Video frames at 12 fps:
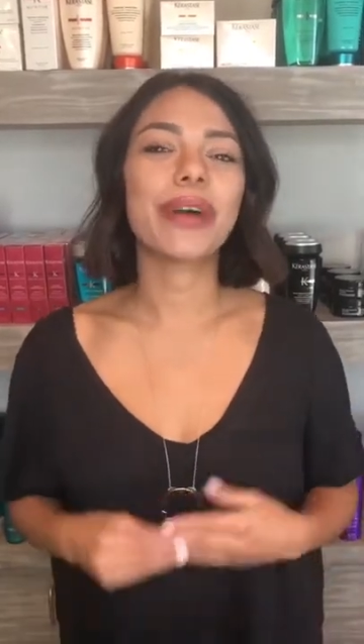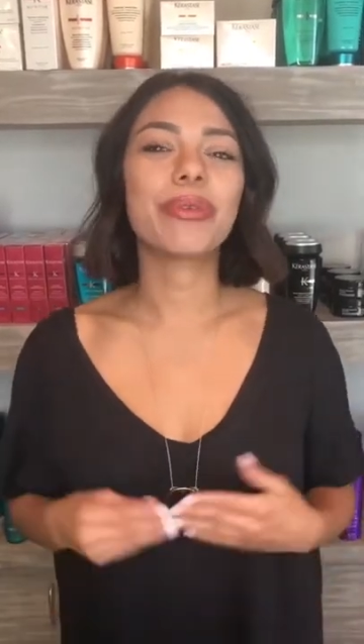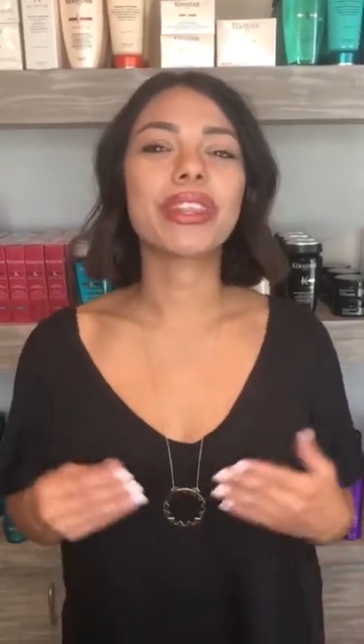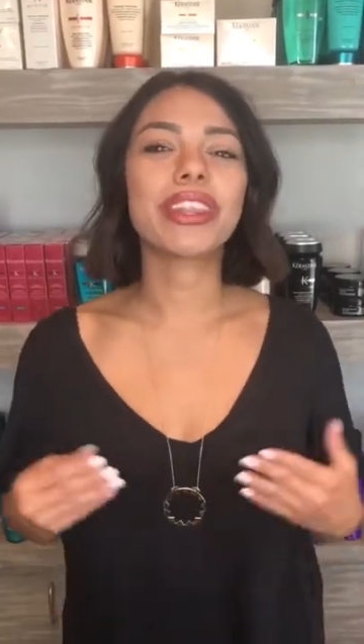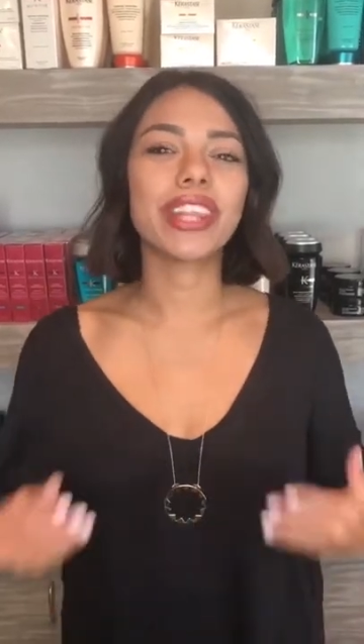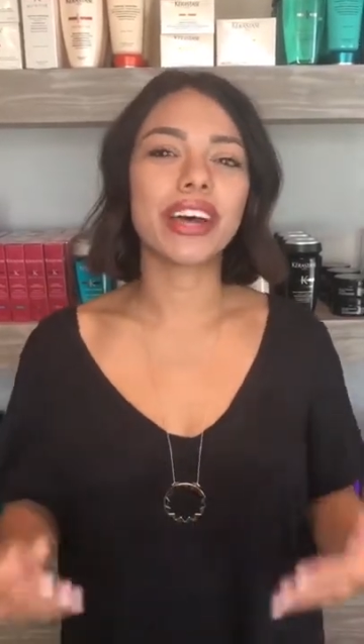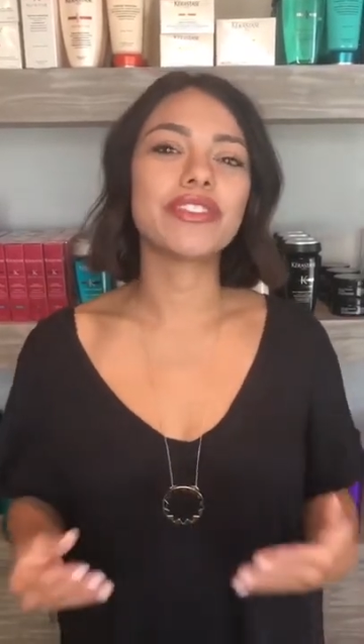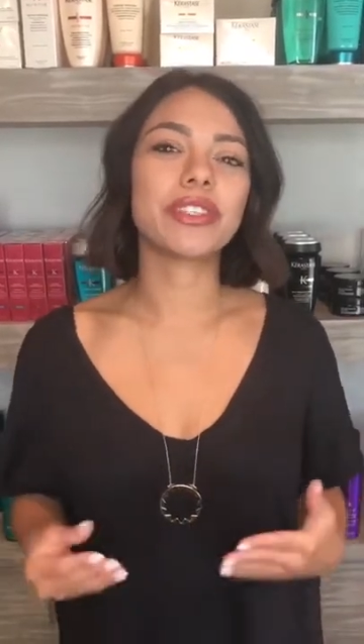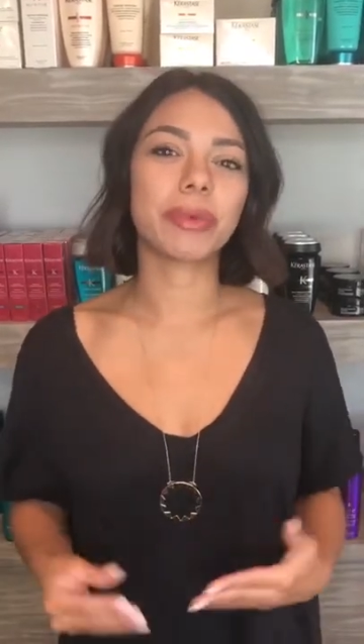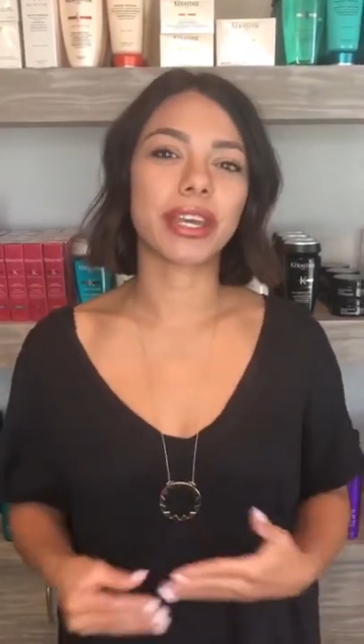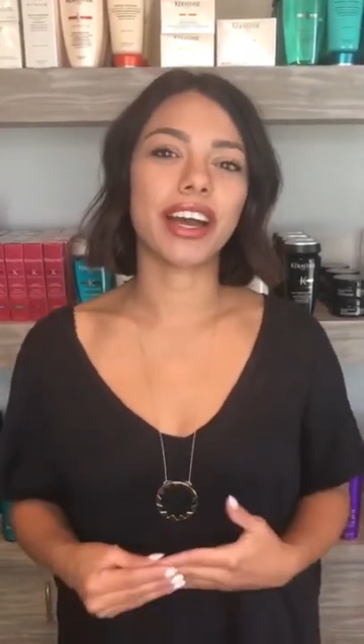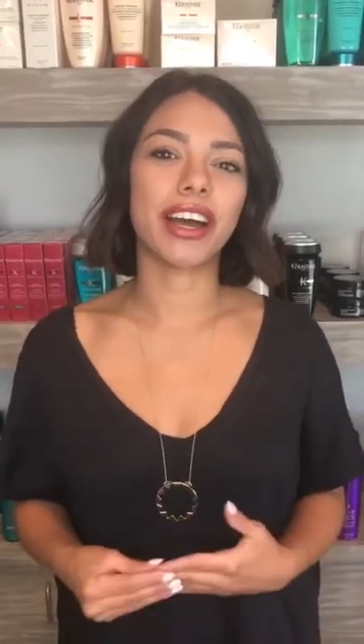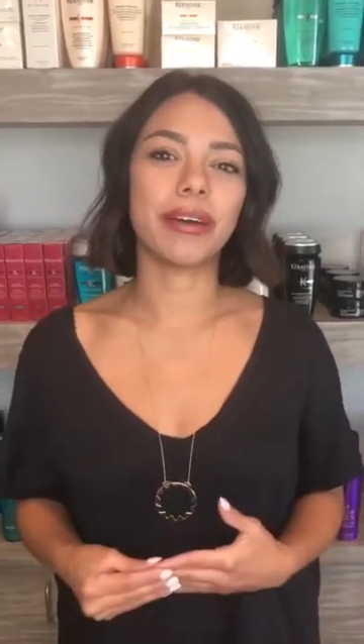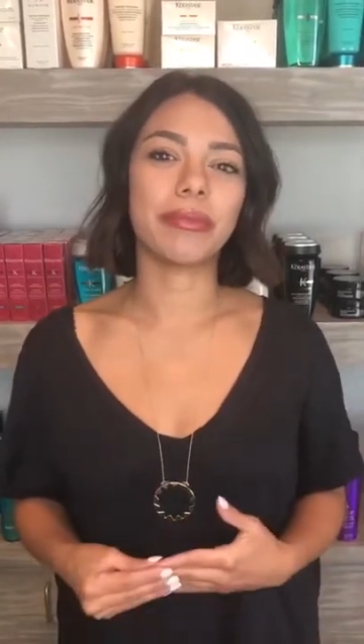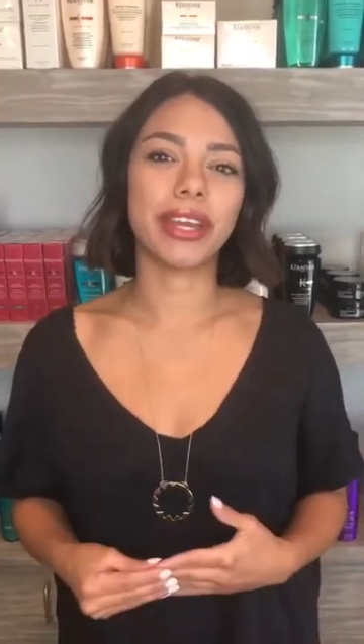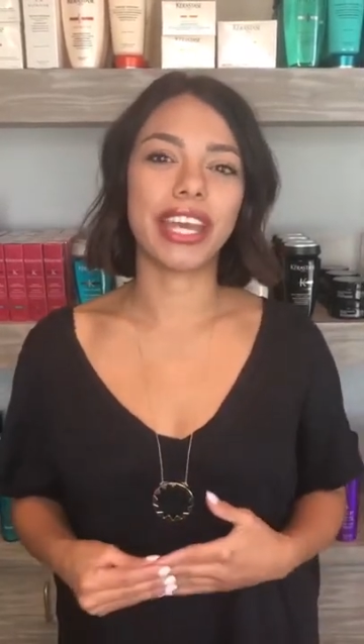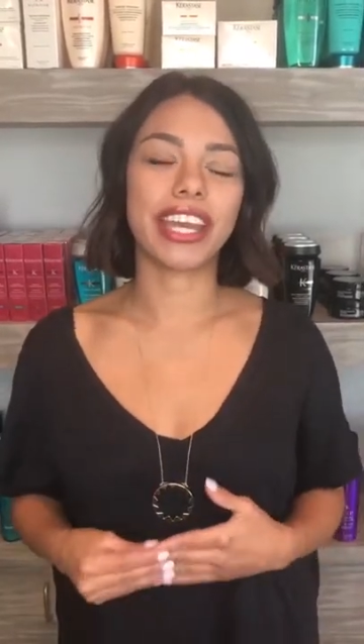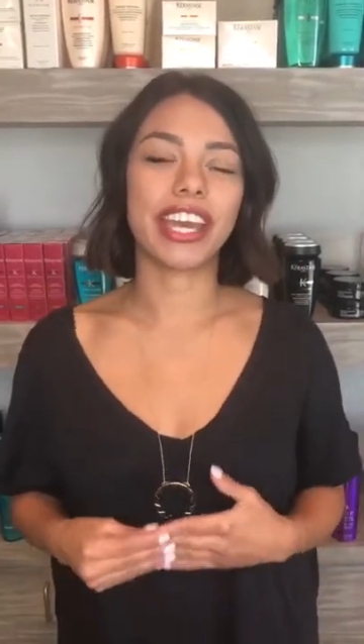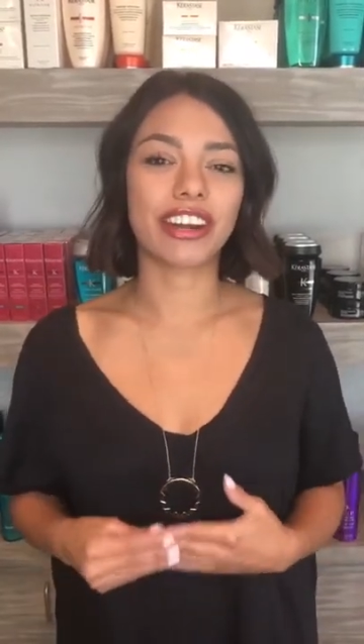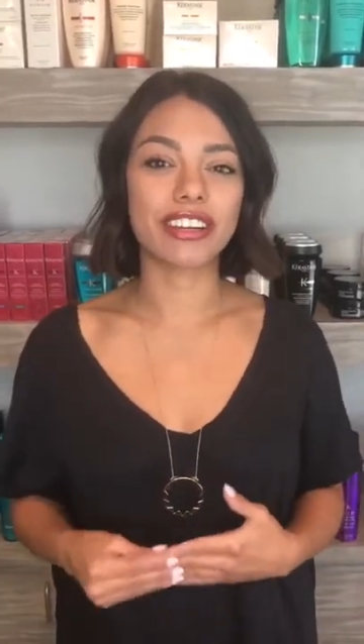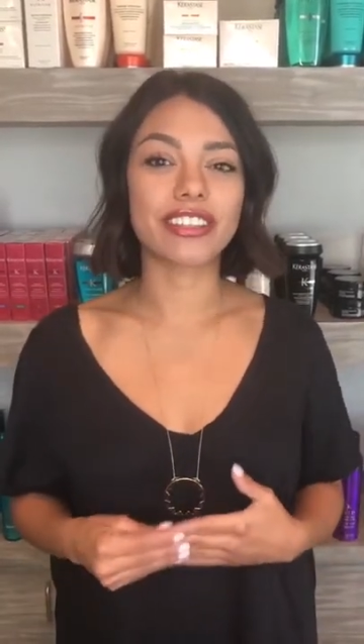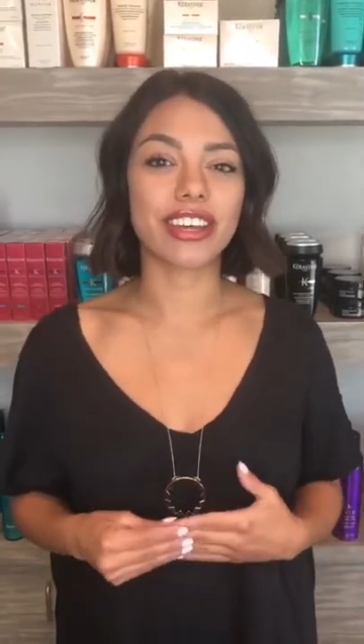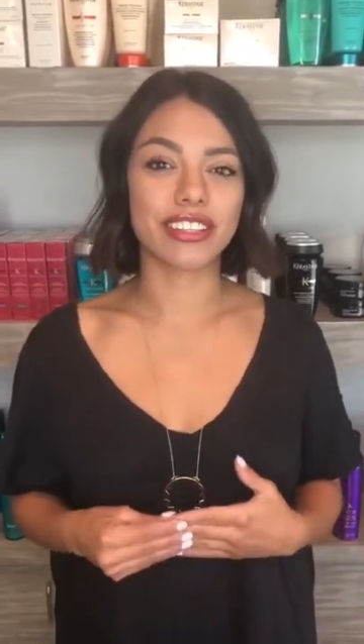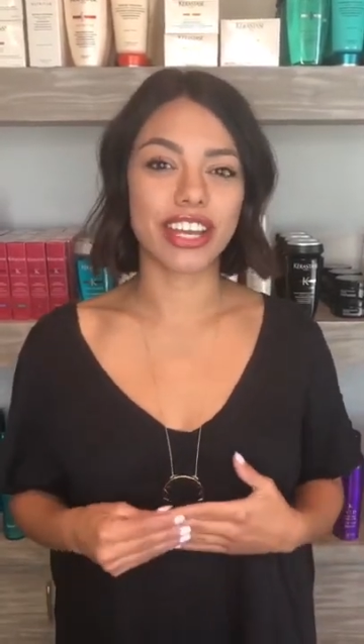I would love to become a
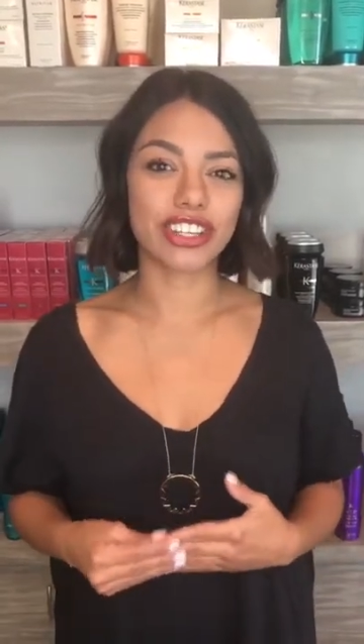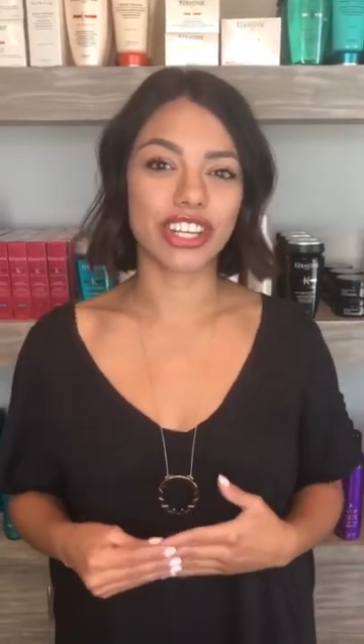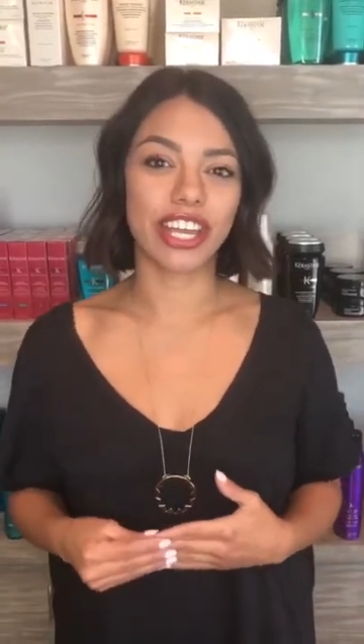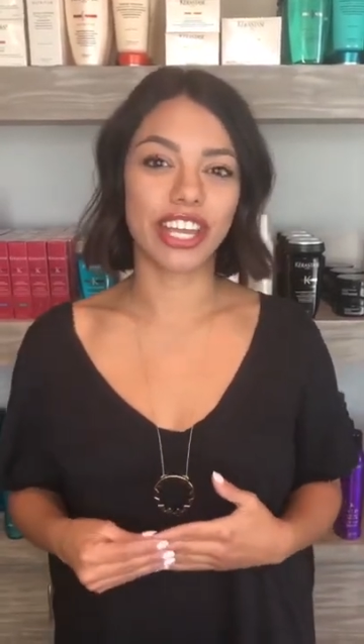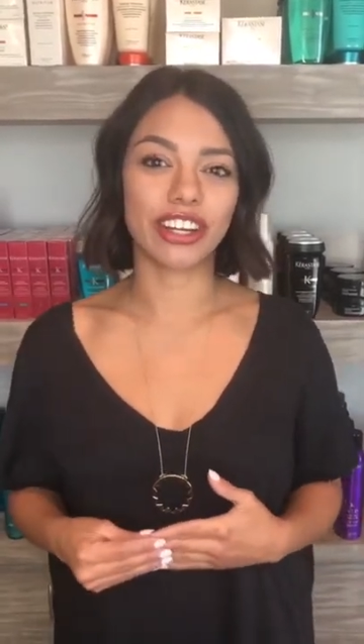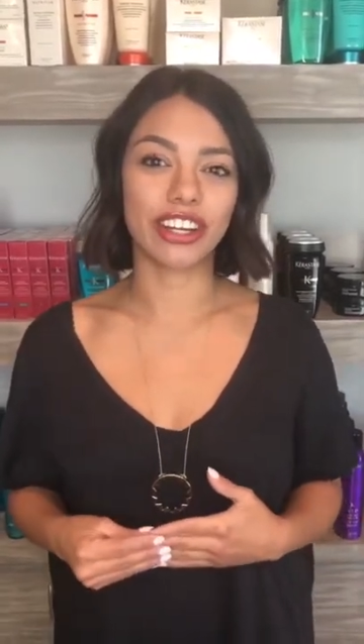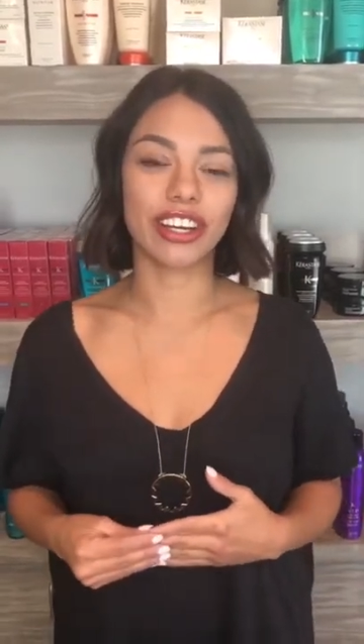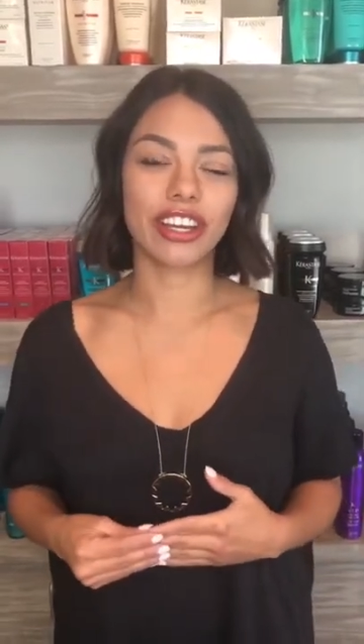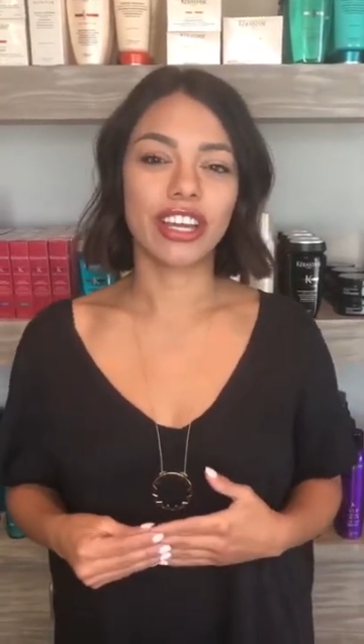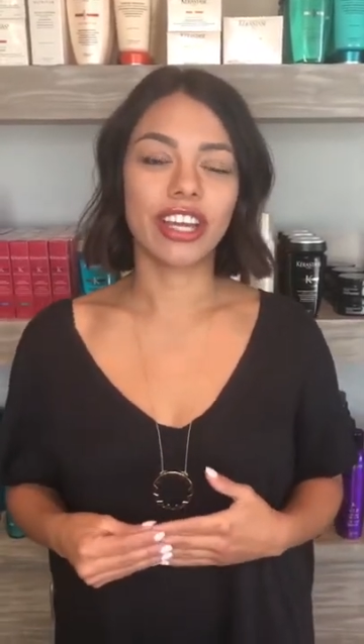Kerastase educator,